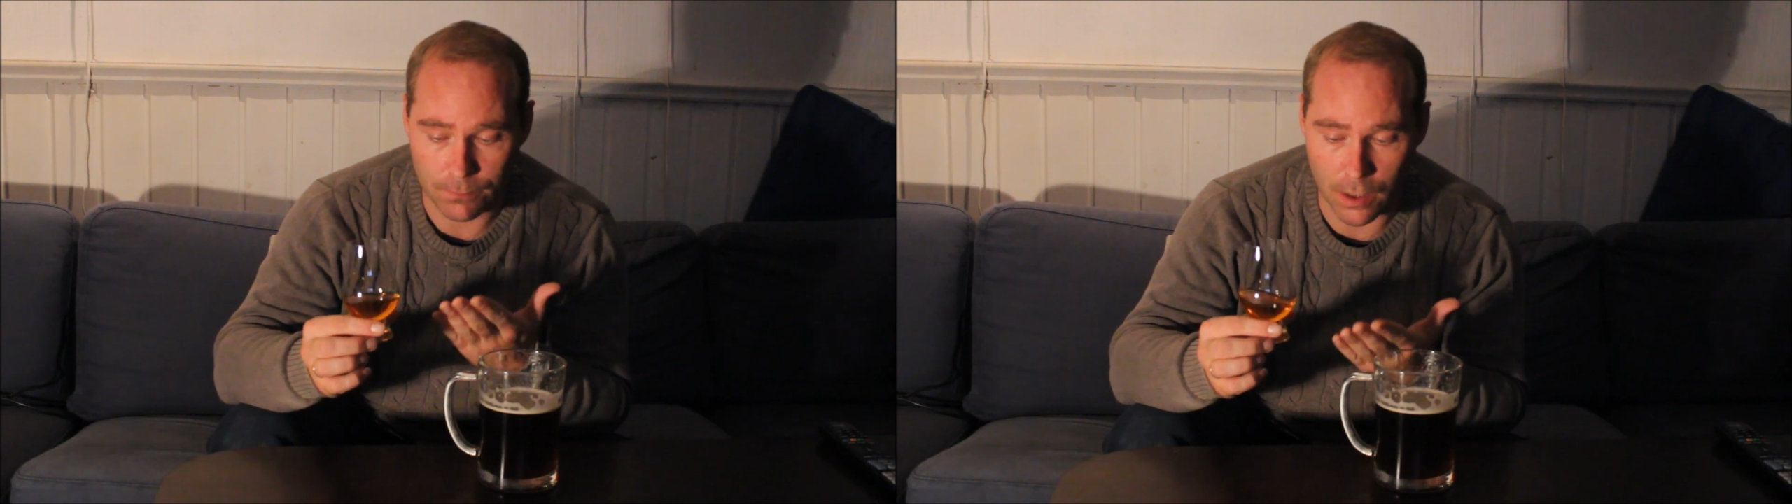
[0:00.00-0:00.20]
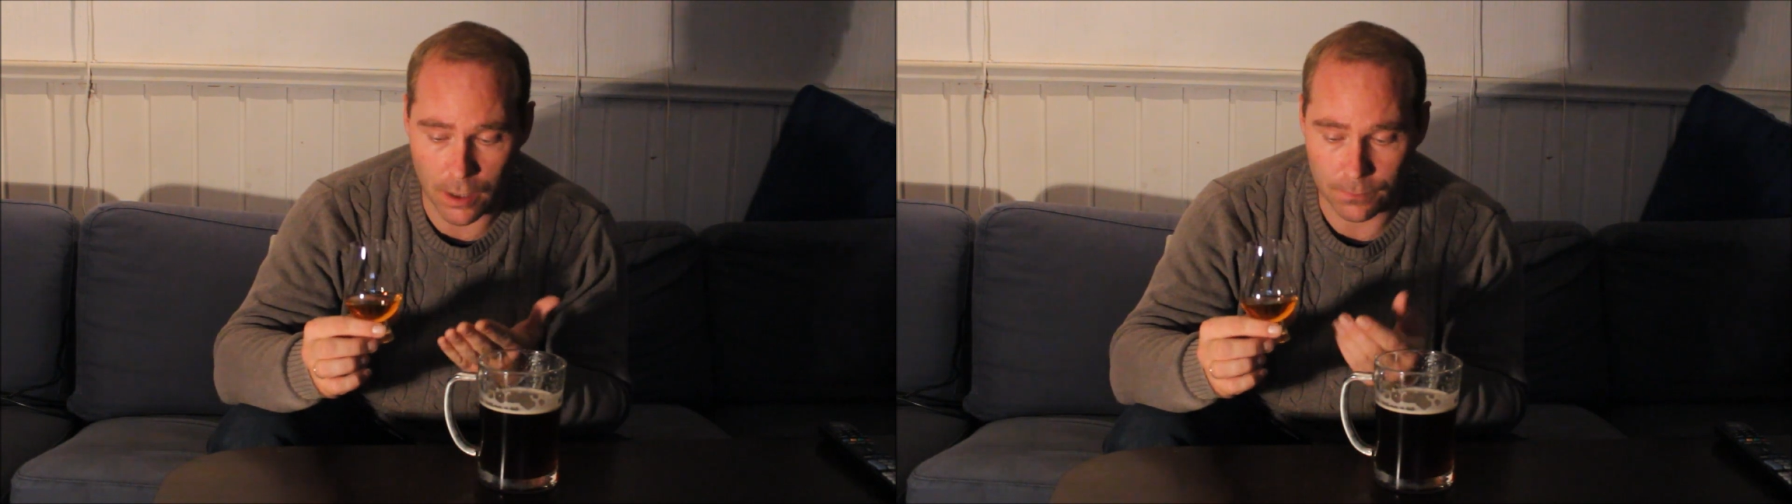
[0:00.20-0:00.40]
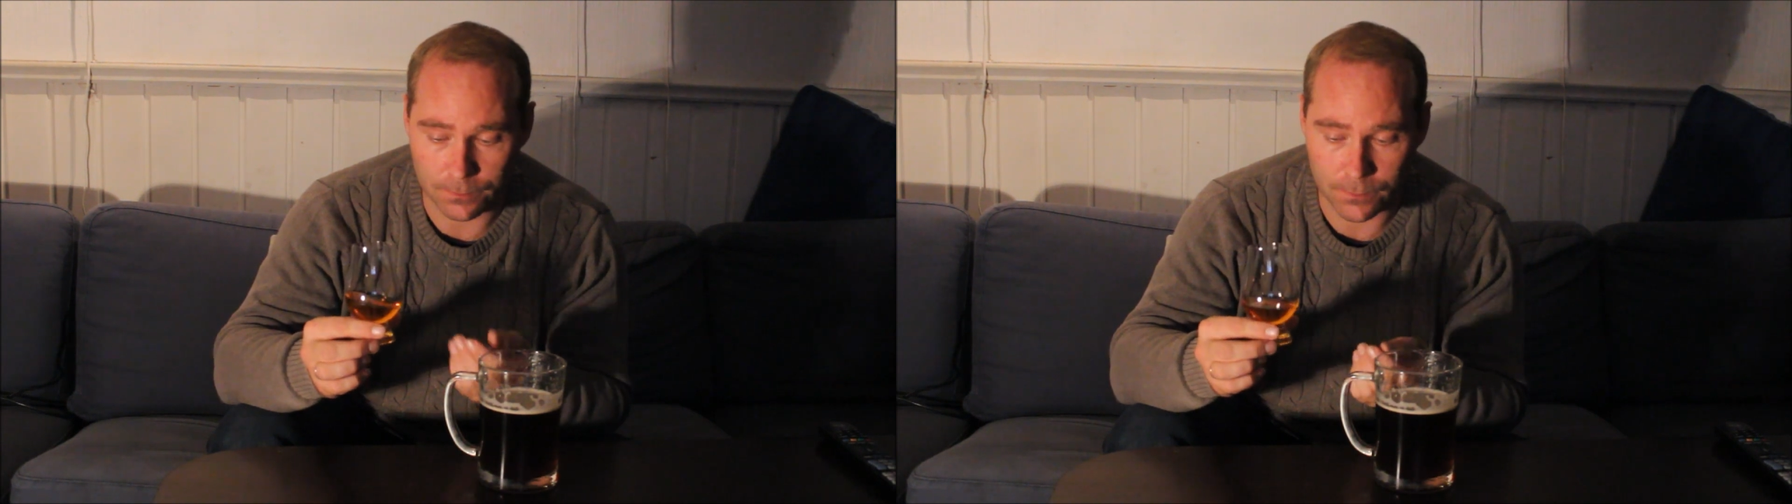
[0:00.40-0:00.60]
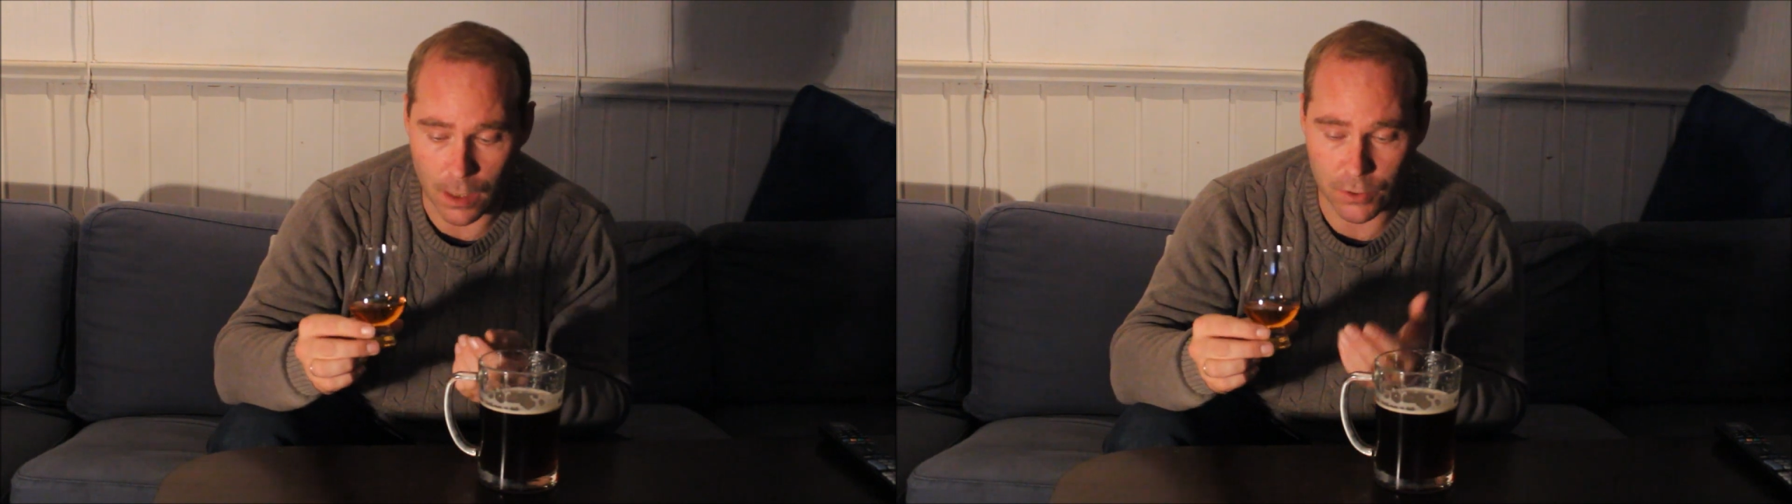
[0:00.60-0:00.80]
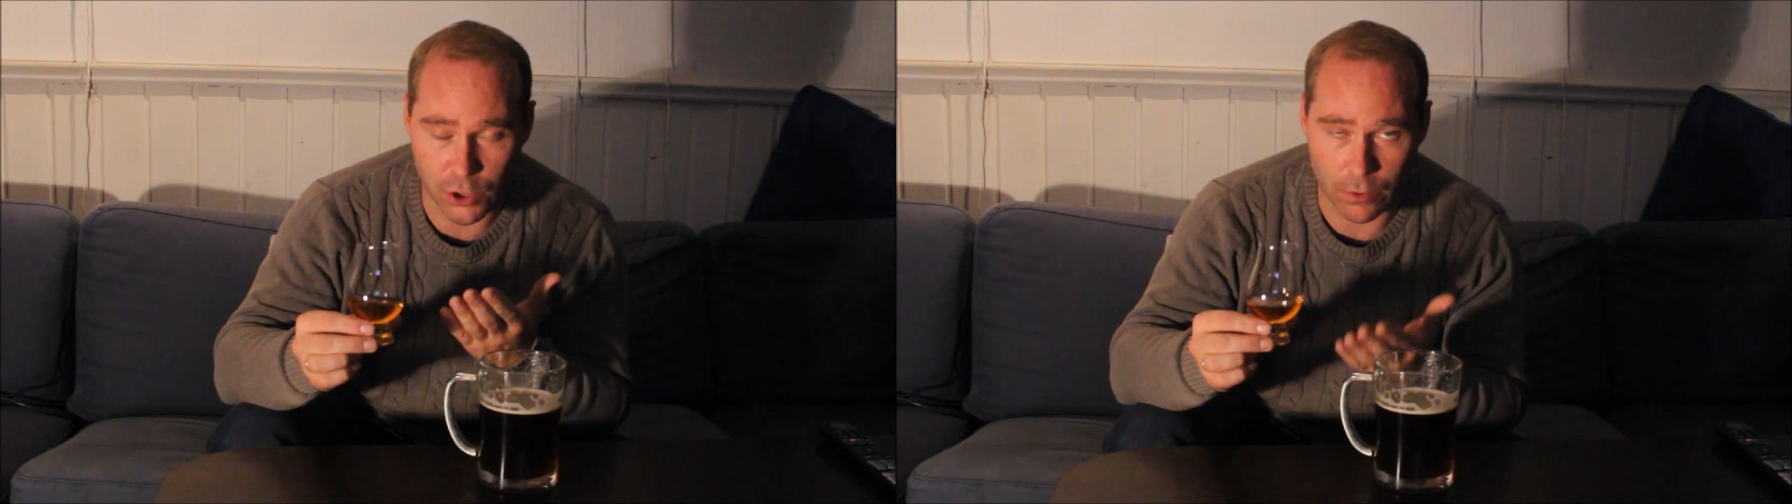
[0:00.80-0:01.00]
But
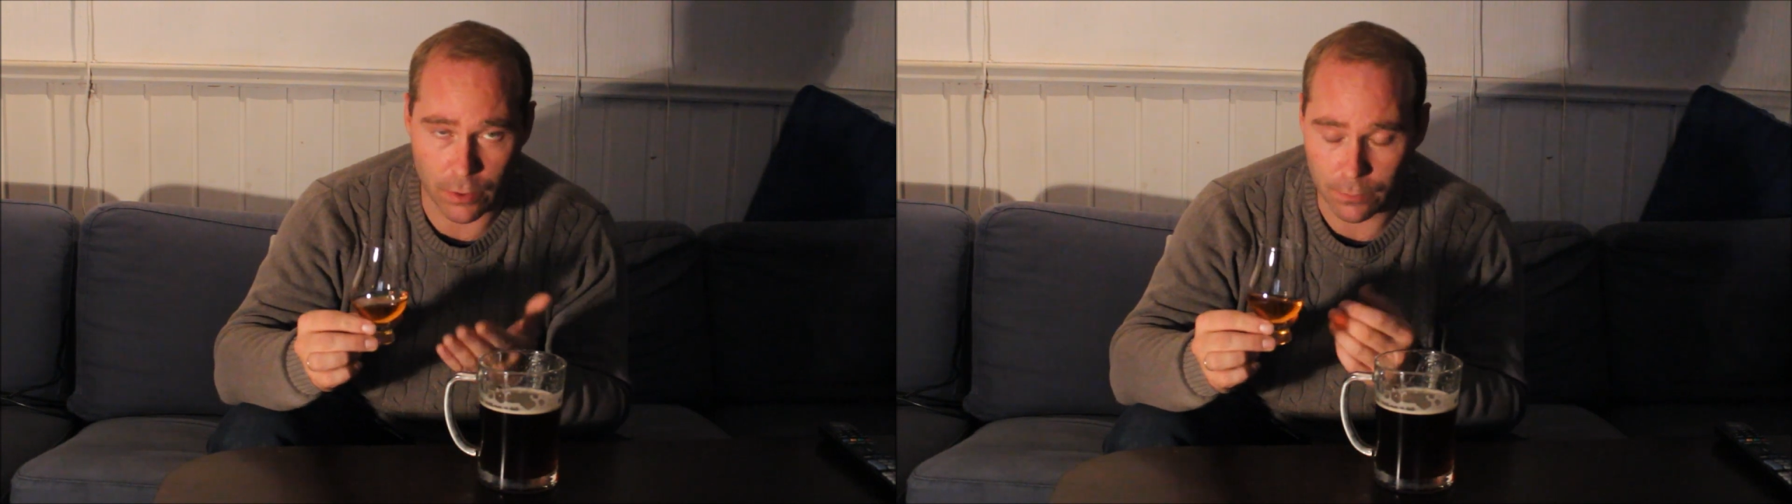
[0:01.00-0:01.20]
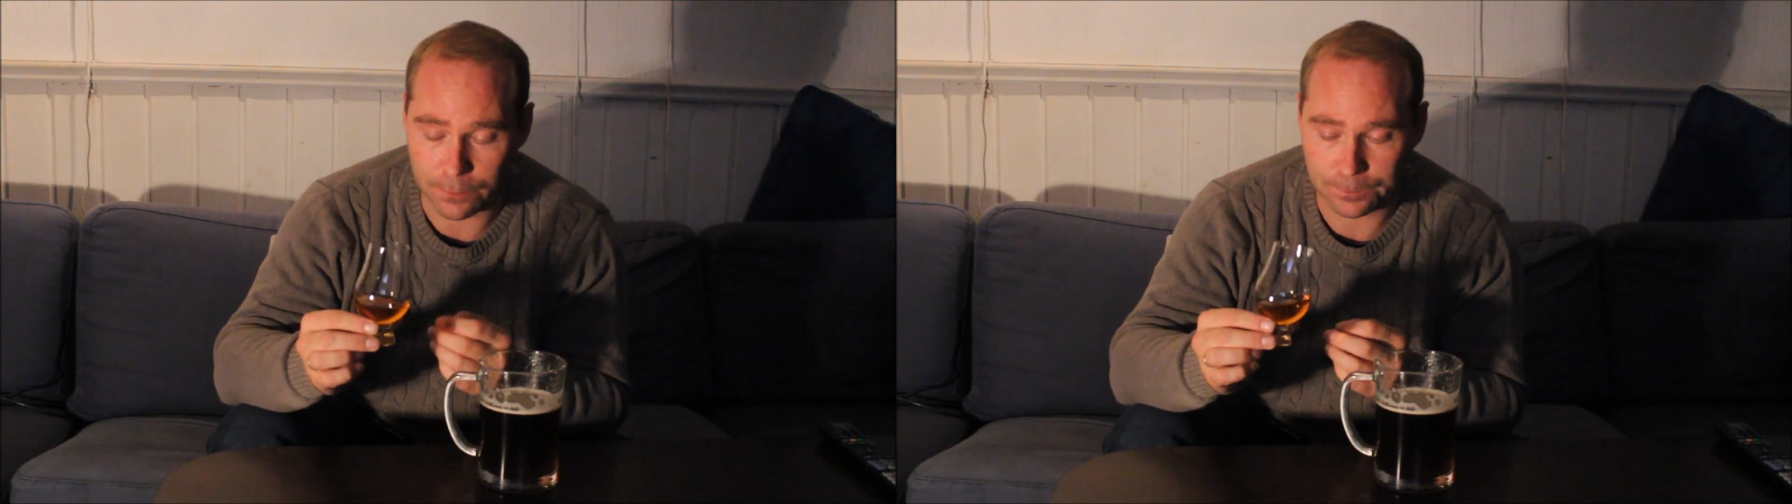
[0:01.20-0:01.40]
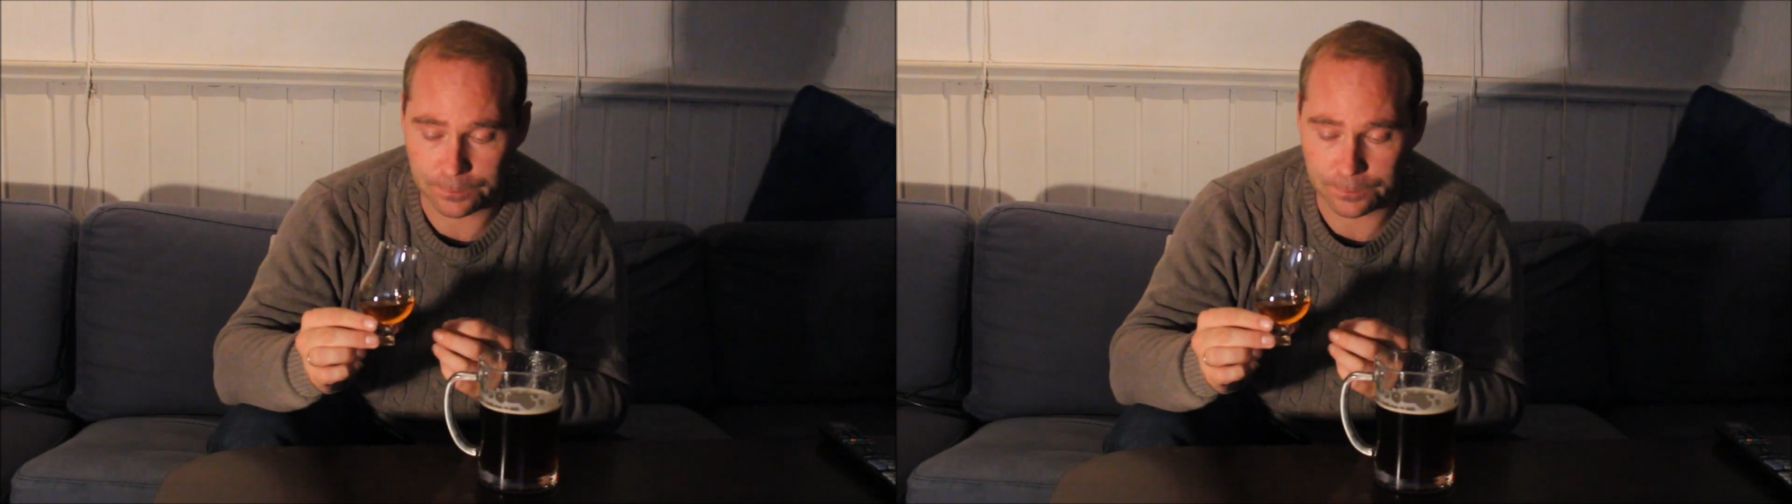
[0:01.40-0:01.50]
I'll show you.